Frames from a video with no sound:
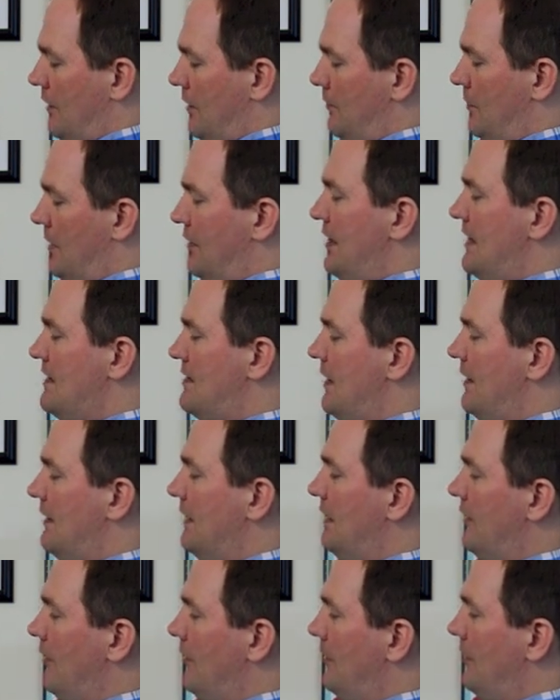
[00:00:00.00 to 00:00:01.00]
Put these on
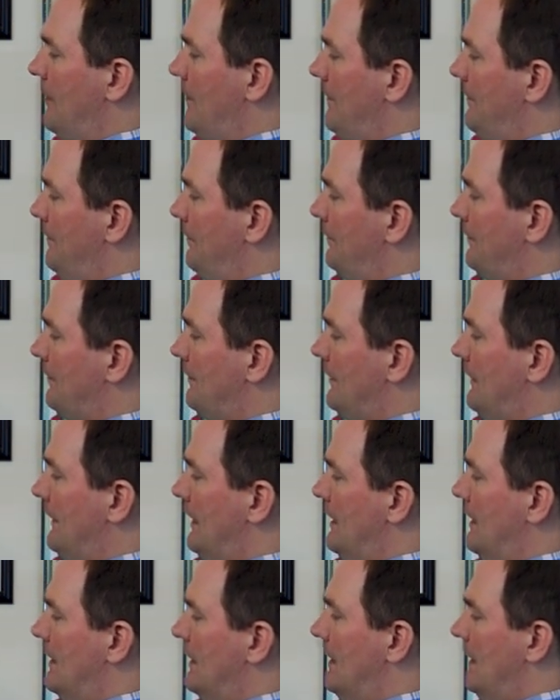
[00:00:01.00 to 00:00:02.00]
here,
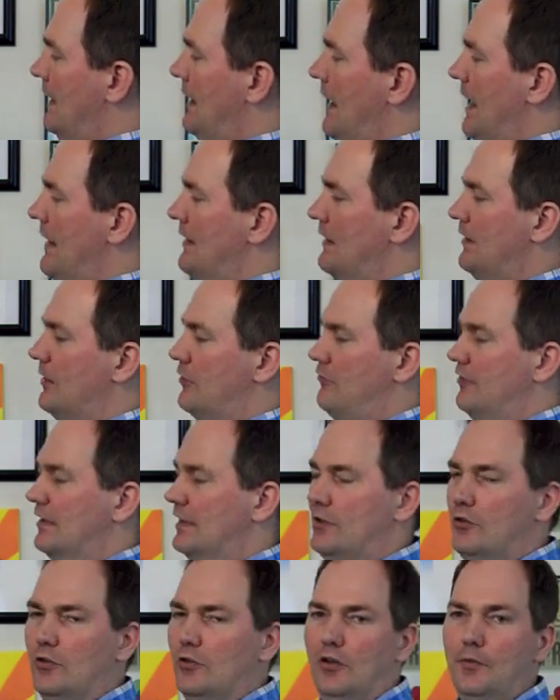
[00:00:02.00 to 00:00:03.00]
and they look really
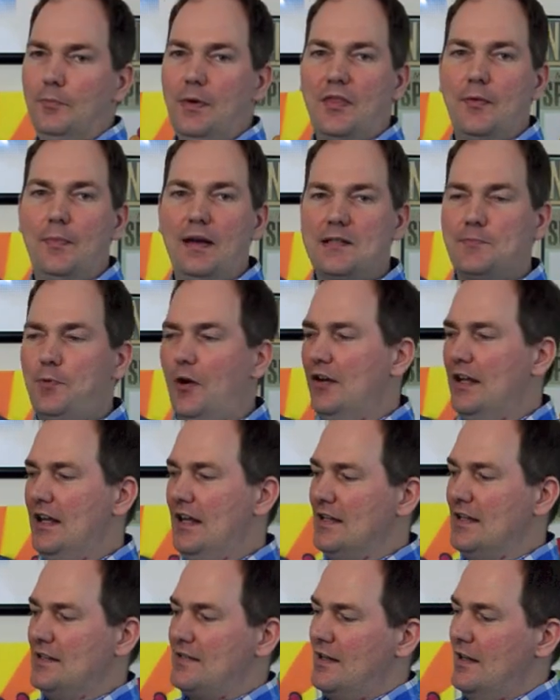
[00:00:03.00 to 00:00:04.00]
cool. But the best part
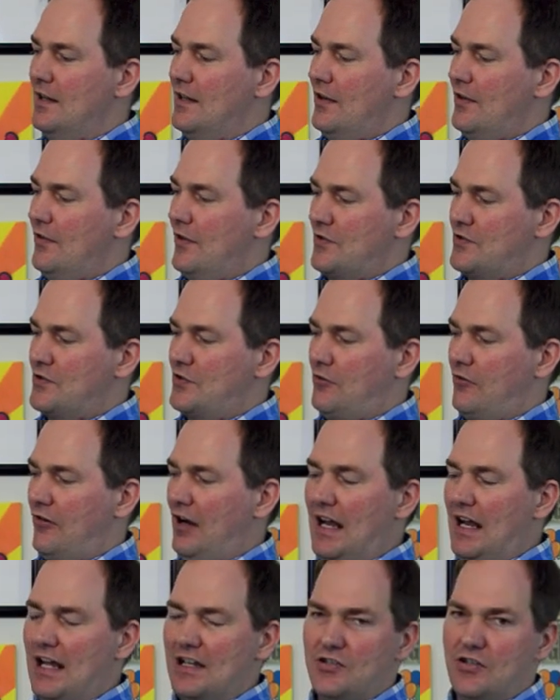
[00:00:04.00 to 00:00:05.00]
is, they're
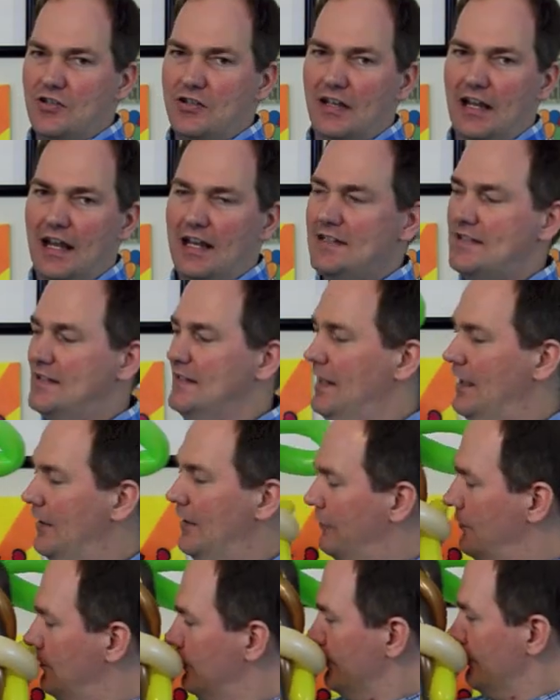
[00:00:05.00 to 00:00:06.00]
scratch and
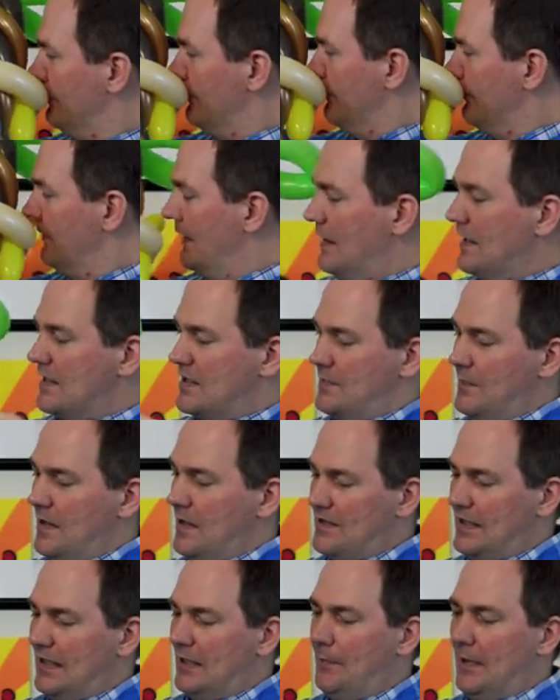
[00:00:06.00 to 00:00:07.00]
sniff. Smells
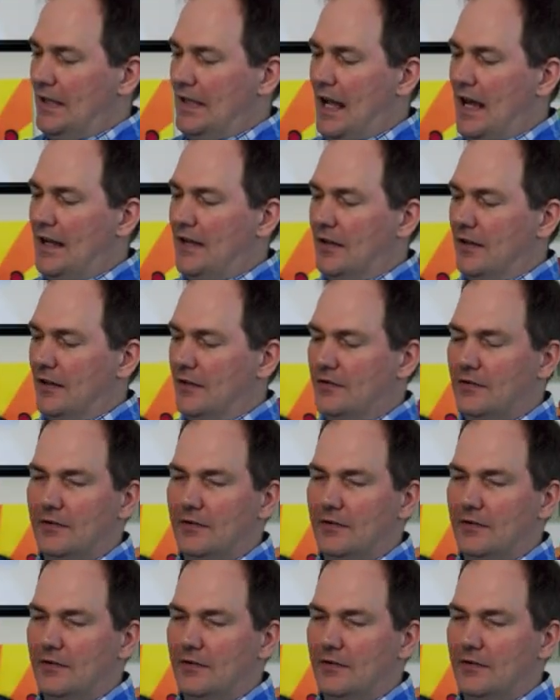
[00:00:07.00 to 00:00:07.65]
like a banana.